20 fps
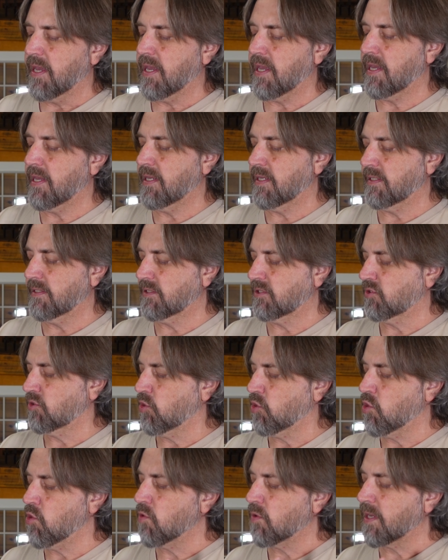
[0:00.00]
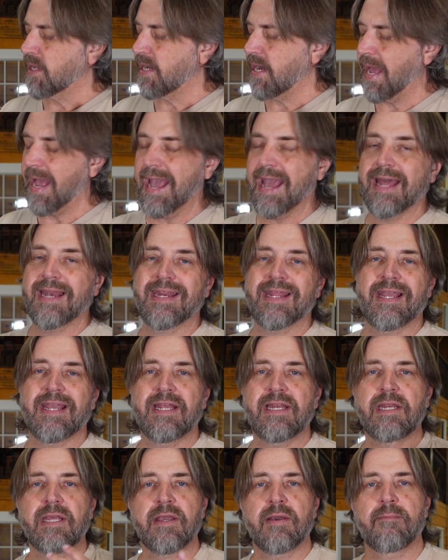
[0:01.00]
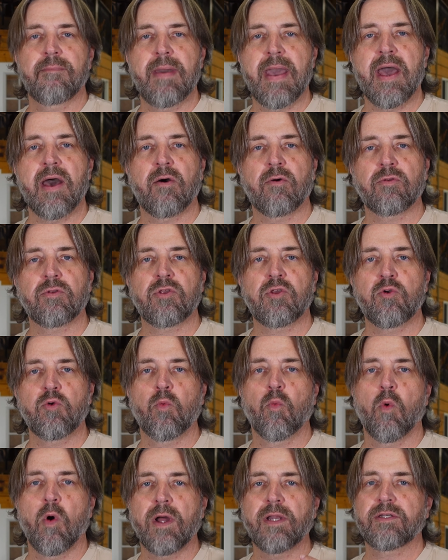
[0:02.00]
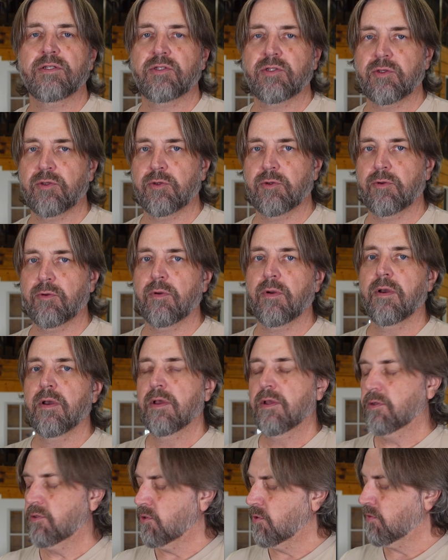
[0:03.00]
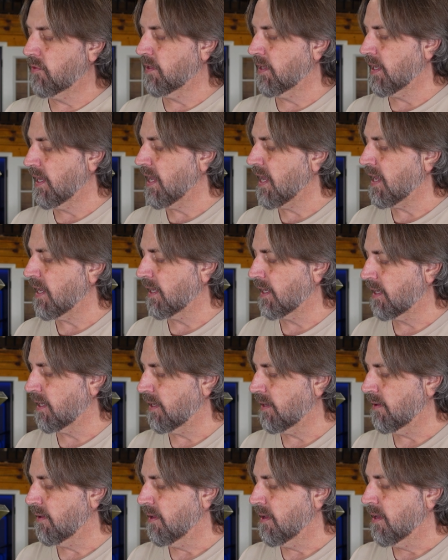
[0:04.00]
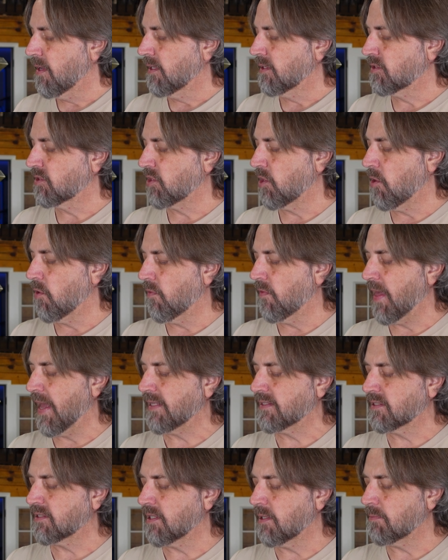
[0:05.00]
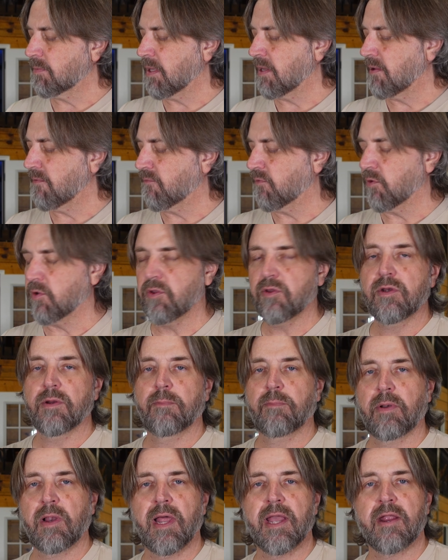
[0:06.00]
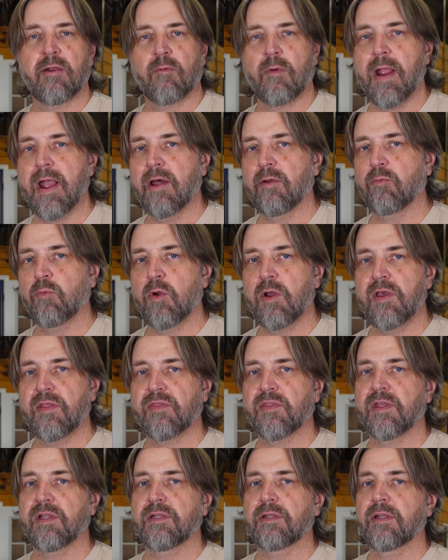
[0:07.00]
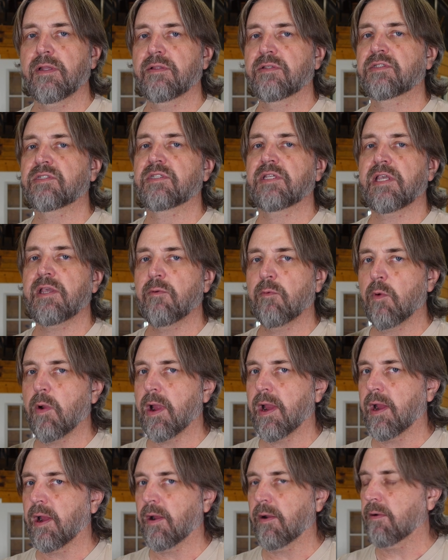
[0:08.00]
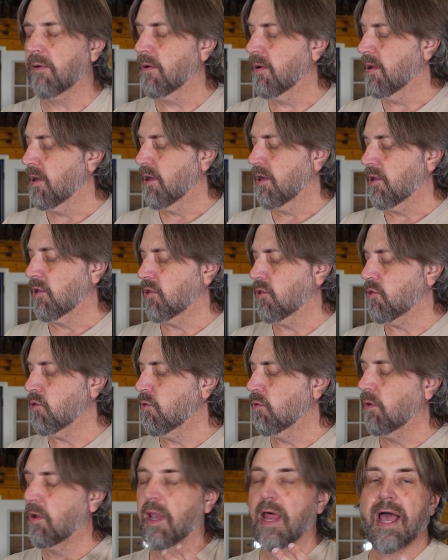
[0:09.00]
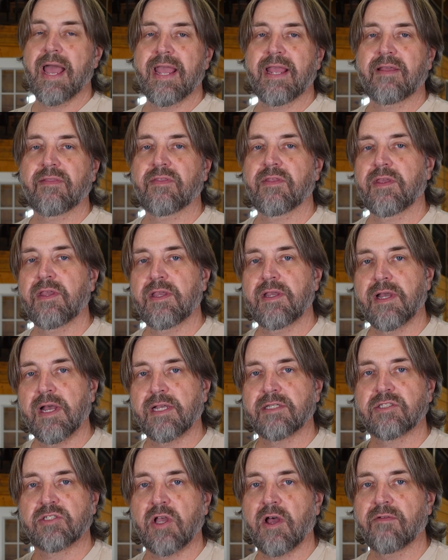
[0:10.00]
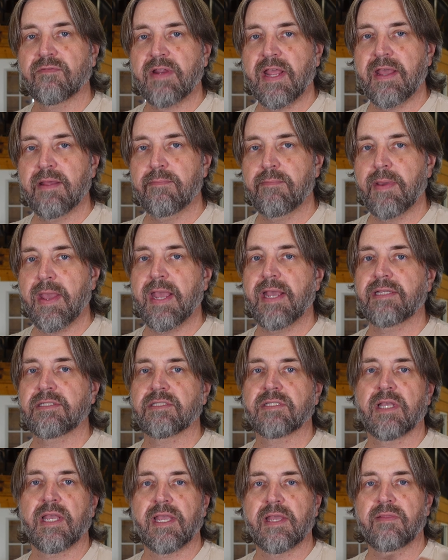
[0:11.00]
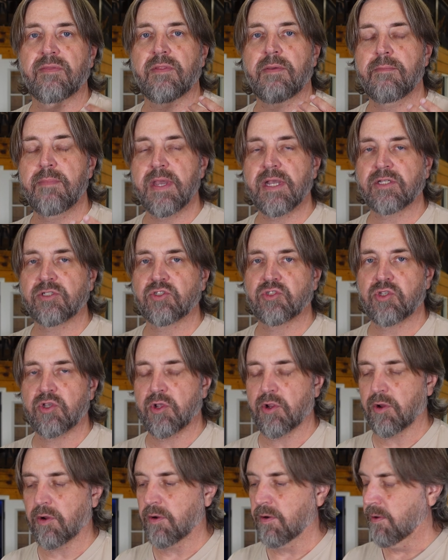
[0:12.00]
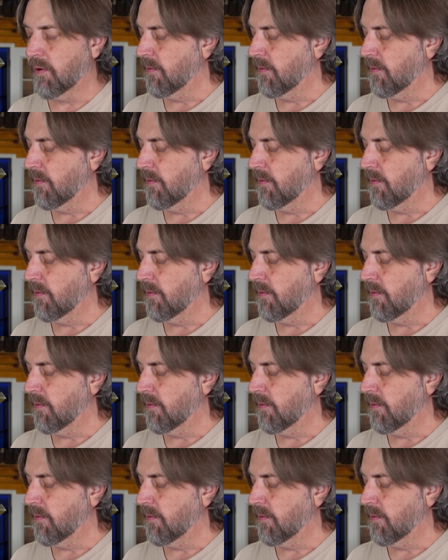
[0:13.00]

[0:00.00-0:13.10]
is you can add any amount you want to the ink. So that's something for you to play around with and see where you like the soft hand base in the mixture.